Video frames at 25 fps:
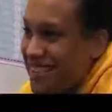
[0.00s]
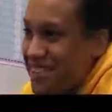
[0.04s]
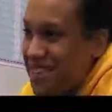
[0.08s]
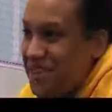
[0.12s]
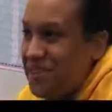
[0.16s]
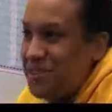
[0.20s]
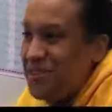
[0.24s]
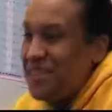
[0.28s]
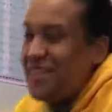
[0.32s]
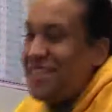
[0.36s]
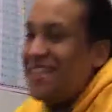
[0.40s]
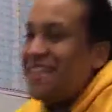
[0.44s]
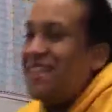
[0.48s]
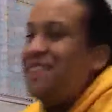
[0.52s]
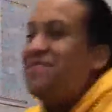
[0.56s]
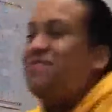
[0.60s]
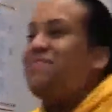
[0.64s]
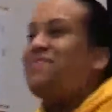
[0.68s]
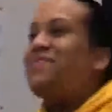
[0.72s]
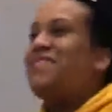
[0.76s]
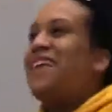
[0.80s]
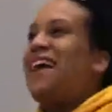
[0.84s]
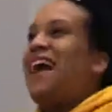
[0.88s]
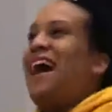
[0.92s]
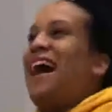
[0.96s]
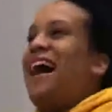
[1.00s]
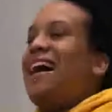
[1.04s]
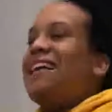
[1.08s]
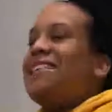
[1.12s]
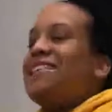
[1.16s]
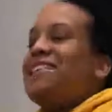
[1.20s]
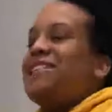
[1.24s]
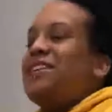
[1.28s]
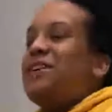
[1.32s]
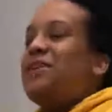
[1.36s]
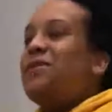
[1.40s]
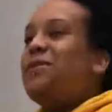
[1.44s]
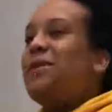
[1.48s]
Yeah, totally. And
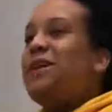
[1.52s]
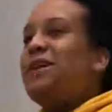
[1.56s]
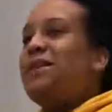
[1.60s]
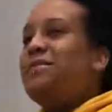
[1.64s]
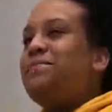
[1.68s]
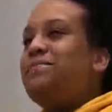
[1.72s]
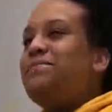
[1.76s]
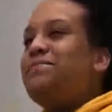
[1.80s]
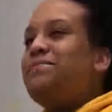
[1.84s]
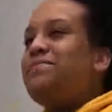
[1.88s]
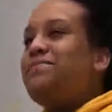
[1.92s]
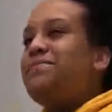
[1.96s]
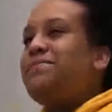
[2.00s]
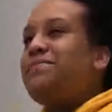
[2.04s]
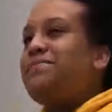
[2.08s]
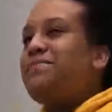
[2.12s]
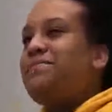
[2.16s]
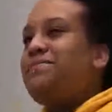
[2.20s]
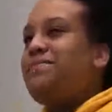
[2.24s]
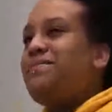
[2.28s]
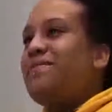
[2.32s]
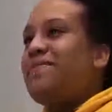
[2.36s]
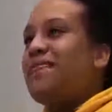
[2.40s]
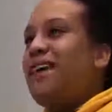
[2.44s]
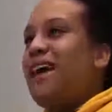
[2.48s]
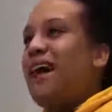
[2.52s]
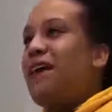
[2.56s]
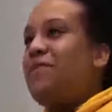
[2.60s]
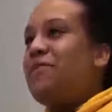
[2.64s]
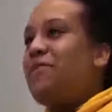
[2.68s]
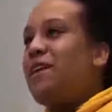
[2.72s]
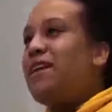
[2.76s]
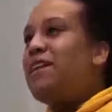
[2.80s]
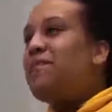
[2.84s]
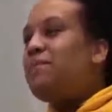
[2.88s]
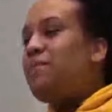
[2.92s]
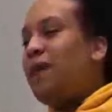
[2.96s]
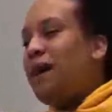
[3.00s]
so a
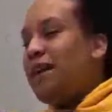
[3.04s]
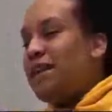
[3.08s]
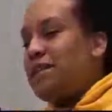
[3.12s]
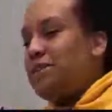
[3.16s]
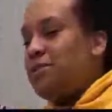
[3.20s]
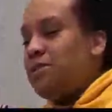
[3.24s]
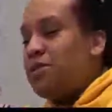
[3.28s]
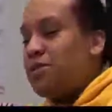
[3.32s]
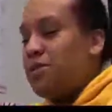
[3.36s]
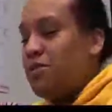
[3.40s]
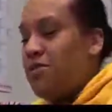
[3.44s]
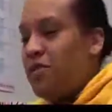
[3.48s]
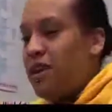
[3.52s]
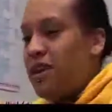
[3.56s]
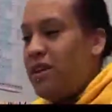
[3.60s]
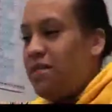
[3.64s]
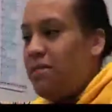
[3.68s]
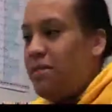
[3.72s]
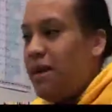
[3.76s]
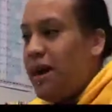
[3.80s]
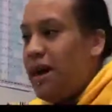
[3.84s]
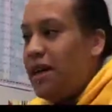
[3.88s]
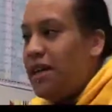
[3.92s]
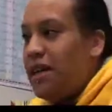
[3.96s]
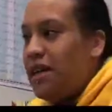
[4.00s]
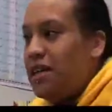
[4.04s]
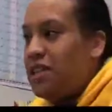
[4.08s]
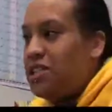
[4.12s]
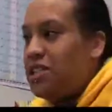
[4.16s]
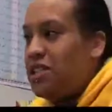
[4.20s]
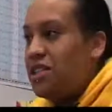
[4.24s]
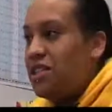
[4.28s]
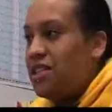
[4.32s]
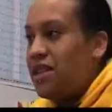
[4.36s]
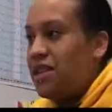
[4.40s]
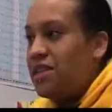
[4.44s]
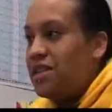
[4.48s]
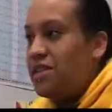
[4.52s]
friend of mine, I spoke to a friend of mine, and she
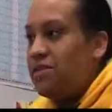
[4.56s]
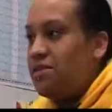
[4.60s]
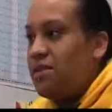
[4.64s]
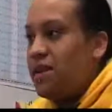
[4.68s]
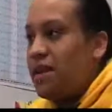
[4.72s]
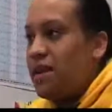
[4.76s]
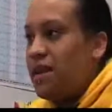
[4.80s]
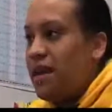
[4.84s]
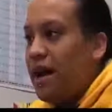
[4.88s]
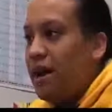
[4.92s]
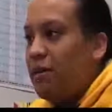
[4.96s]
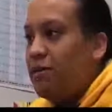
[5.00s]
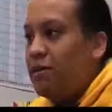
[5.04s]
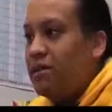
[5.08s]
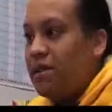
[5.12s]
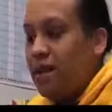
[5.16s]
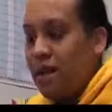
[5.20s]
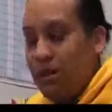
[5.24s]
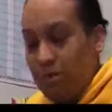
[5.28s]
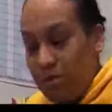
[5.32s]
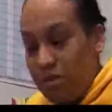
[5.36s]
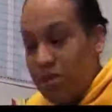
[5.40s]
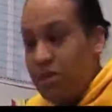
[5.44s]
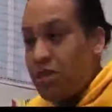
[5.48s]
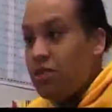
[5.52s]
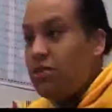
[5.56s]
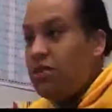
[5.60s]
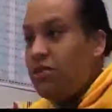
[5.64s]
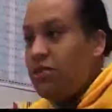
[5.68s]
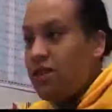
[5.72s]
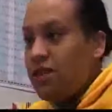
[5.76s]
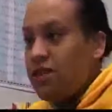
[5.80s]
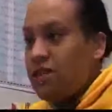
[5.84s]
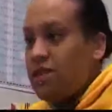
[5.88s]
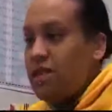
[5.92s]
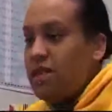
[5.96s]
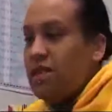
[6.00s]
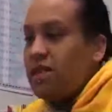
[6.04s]
said to me, I was at
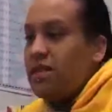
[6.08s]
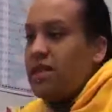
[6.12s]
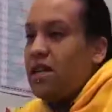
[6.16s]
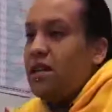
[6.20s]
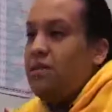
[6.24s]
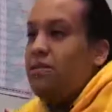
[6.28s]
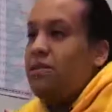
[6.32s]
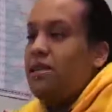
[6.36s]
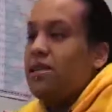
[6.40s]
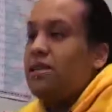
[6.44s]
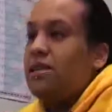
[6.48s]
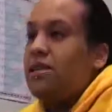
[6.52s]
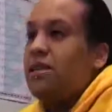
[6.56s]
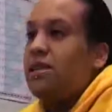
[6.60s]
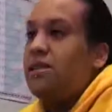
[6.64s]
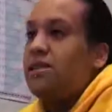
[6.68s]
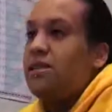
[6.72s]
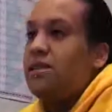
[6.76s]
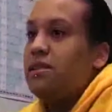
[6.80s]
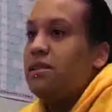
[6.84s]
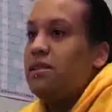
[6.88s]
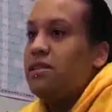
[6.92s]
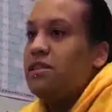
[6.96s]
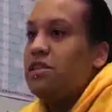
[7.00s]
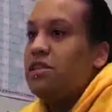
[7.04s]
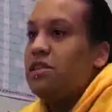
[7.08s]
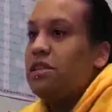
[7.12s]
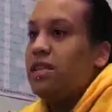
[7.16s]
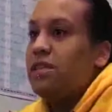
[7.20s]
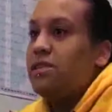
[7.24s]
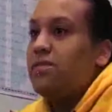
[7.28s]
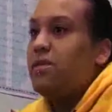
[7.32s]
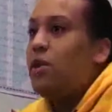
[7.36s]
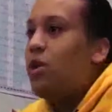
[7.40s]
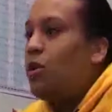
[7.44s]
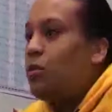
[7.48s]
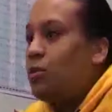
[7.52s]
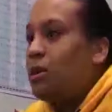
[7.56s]
university at the time, and she said to
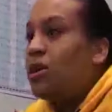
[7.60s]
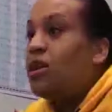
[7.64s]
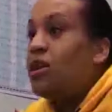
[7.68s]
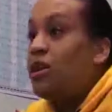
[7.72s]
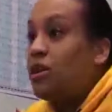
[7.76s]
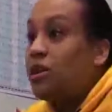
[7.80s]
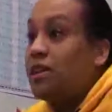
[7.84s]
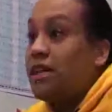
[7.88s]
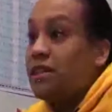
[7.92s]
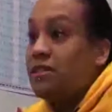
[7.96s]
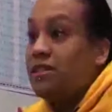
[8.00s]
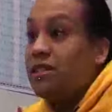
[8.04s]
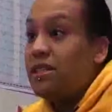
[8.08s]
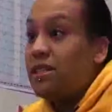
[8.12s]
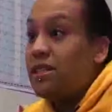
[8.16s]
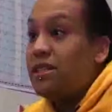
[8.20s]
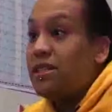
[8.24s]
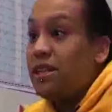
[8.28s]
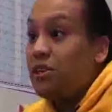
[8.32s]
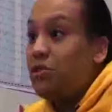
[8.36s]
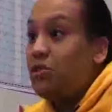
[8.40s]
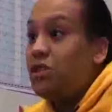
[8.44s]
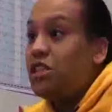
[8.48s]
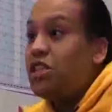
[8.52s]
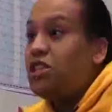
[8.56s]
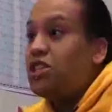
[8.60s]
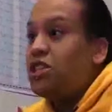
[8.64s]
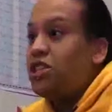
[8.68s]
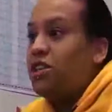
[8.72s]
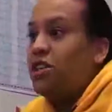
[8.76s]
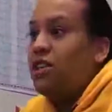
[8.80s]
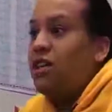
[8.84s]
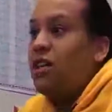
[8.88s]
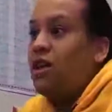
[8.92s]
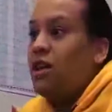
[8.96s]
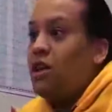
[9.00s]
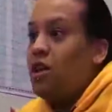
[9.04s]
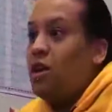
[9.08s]
me, I'm going to go down to this audition.
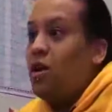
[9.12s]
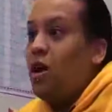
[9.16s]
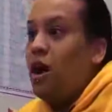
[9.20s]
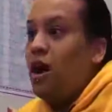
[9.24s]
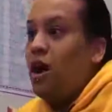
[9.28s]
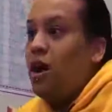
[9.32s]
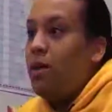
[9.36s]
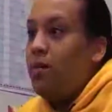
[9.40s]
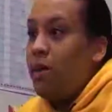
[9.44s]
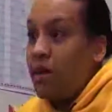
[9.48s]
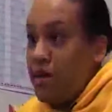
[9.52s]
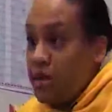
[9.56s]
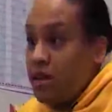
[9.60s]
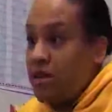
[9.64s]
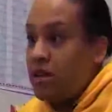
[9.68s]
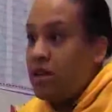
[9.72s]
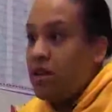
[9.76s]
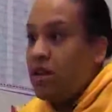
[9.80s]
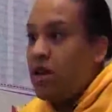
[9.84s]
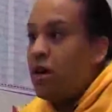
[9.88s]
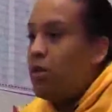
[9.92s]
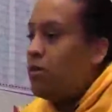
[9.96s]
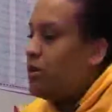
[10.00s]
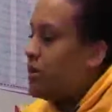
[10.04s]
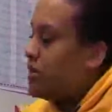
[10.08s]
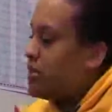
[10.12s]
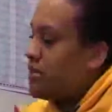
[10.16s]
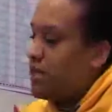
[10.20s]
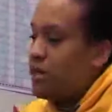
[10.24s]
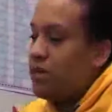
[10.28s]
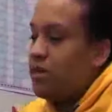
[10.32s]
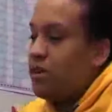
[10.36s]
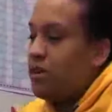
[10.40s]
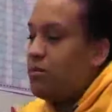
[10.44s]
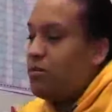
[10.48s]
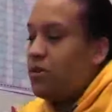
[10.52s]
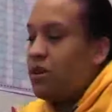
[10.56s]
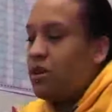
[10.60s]
Are you going to go? And I said, no,
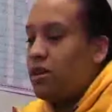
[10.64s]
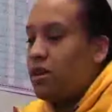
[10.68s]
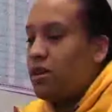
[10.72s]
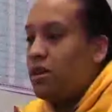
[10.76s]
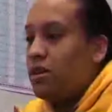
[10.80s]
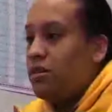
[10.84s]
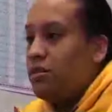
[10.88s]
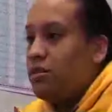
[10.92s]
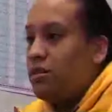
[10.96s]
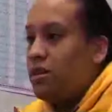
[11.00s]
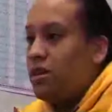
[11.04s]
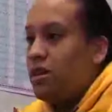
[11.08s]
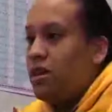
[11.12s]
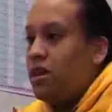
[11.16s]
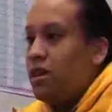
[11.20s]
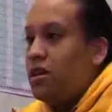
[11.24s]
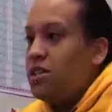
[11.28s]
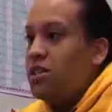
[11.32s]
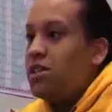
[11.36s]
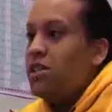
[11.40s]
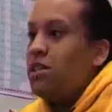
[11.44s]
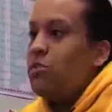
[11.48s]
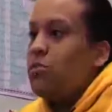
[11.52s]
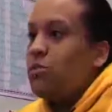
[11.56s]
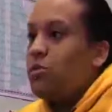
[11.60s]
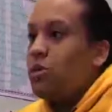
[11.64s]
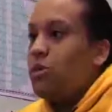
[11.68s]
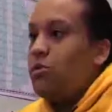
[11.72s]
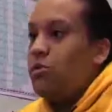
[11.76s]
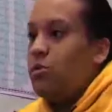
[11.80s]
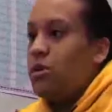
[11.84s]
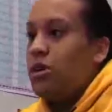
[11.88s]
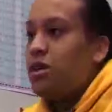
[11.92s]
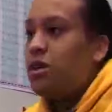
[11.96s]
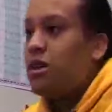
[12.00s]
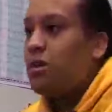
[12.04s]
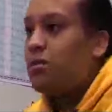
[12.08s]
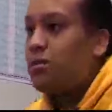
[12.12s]
I'm not going to go. She said, will
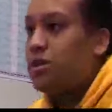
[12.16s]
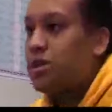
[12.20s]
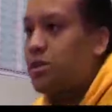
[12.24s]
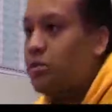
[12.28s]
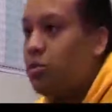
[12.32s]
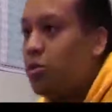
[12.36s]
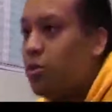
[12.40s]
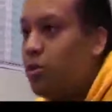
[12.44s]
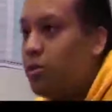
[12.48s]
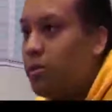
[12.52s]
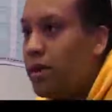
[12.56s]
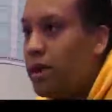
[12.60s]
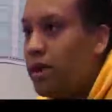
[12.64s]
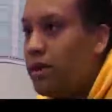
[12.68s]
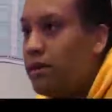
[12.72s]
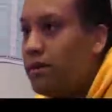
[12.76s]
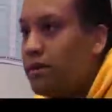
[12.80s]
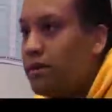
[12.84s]
you come and support me?